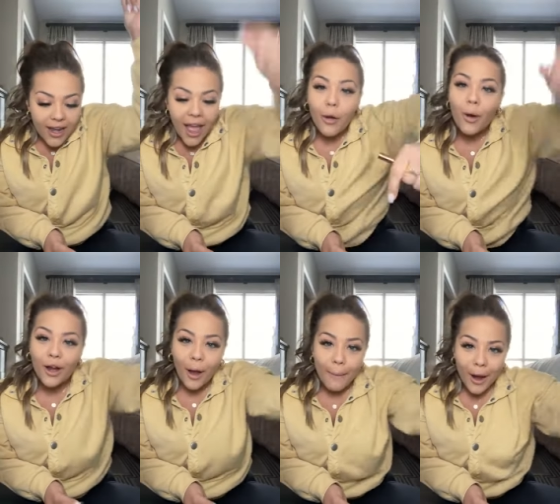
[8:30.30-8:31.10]

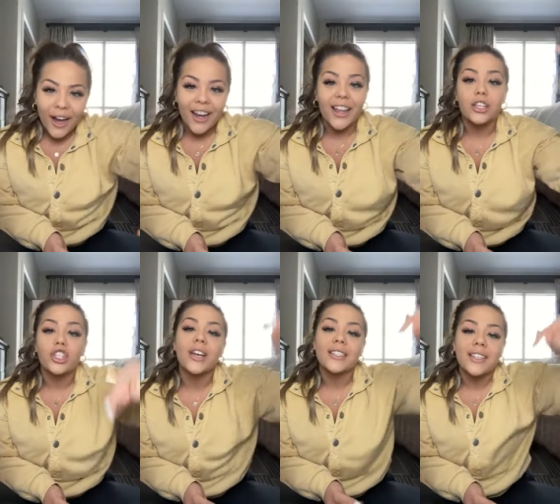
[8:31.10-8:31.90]
network marketing,
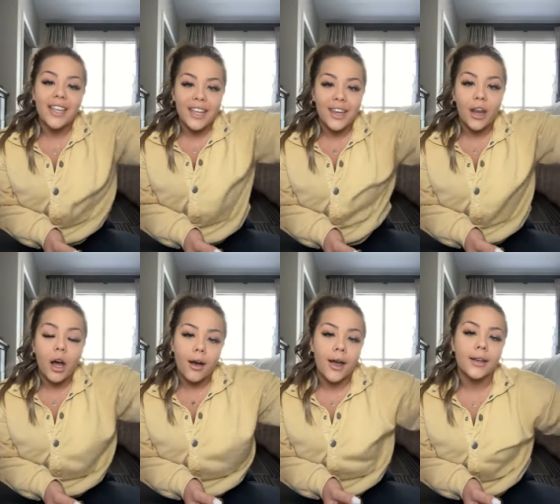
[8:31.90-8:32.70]
just in
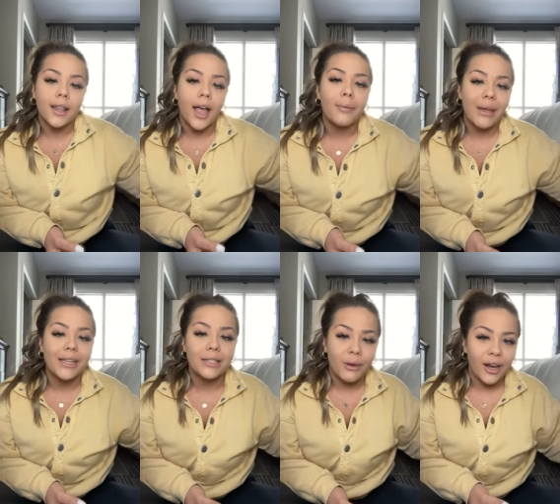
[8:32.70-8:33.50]
online
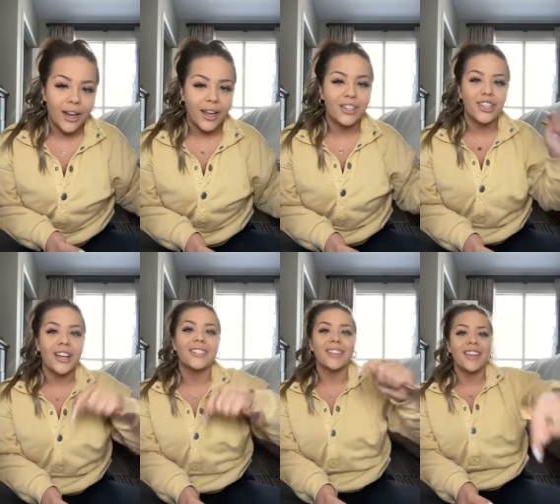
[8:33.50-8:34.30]
based marketing,
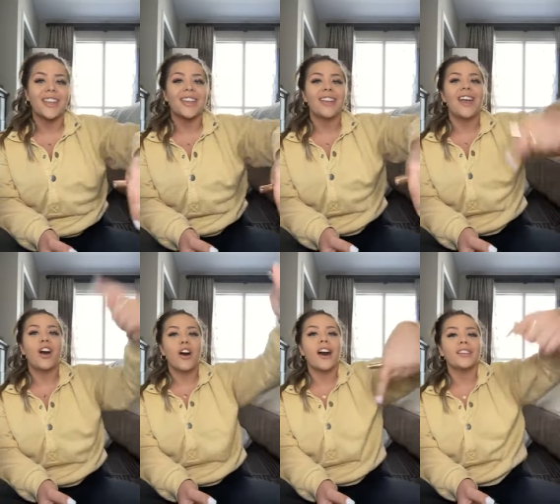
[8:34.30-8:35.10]
just in
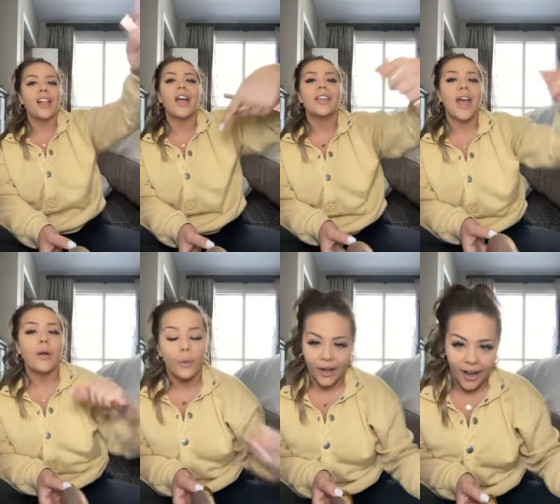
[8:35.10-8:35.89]
online
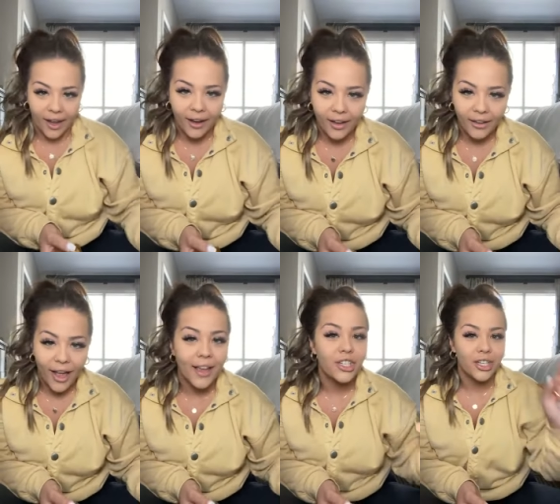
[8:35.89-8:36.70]
networking,
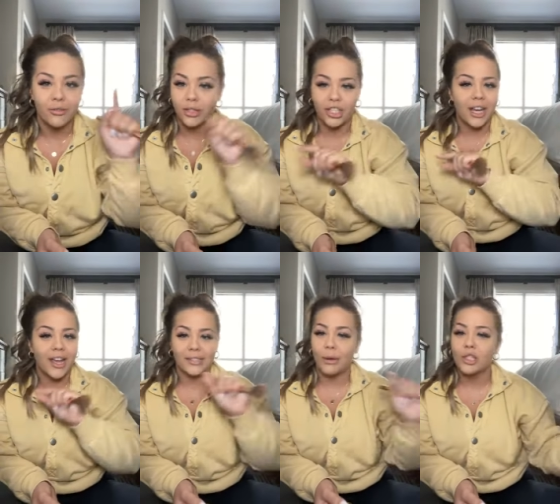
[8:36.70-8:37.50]
okay? She she
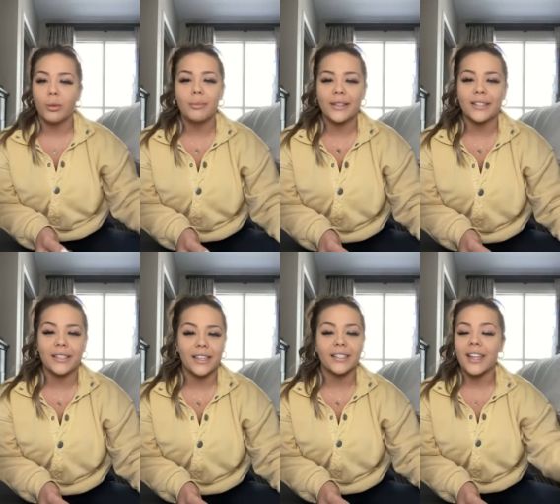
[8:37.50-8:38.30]
has multiple
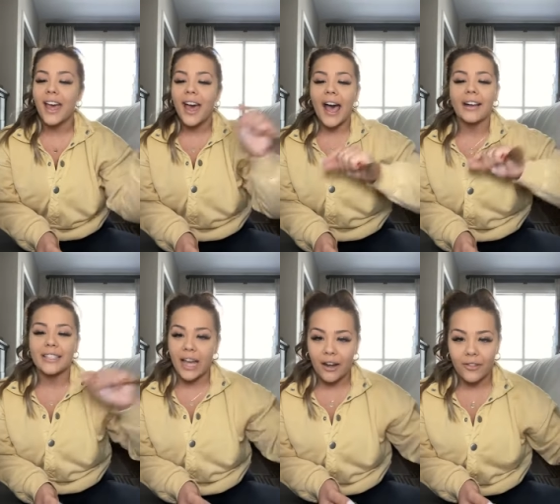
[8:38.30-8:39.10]
businesses
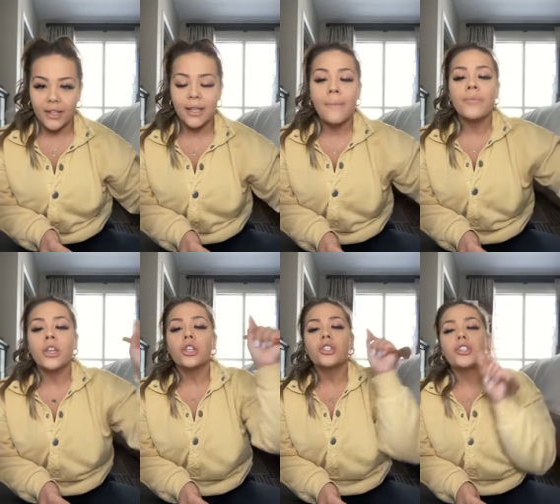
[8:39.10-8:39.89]
outside of this.
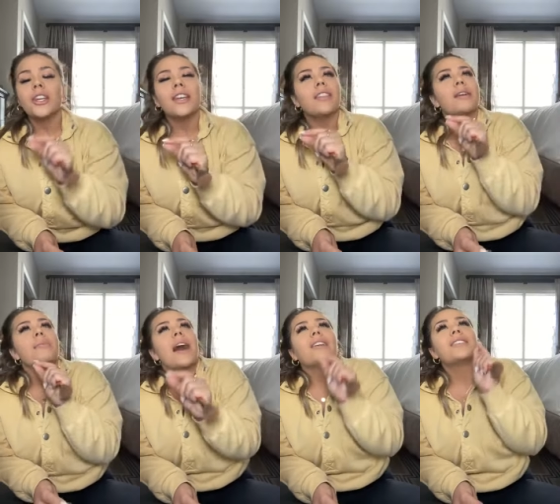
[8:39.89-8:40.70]
She the
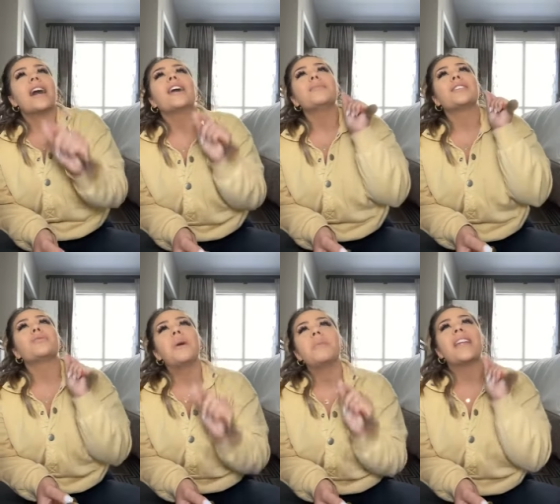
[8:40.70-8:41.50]
amount of times
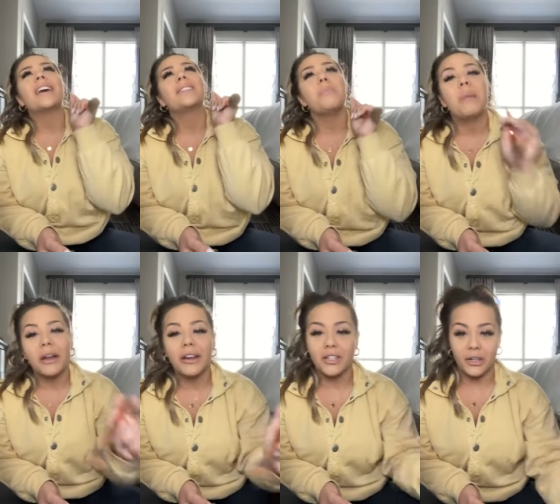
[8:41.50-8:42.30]
this woman has
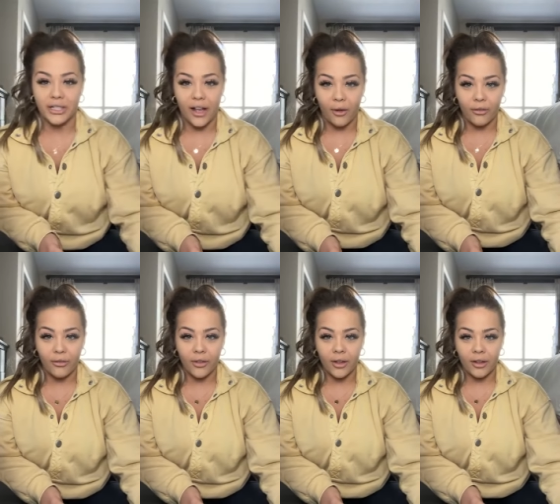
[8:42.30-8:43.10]
embarrassed
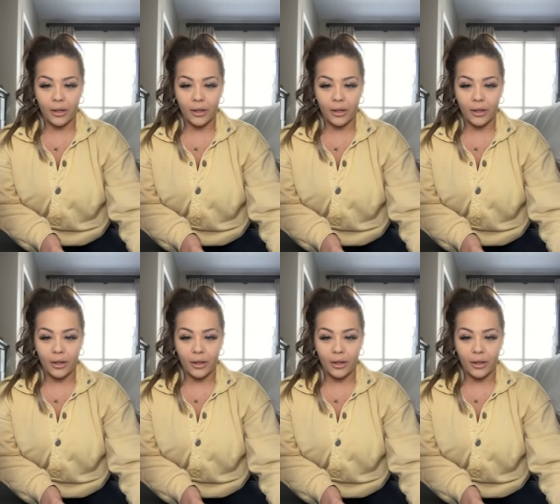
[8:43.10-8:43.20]
herself.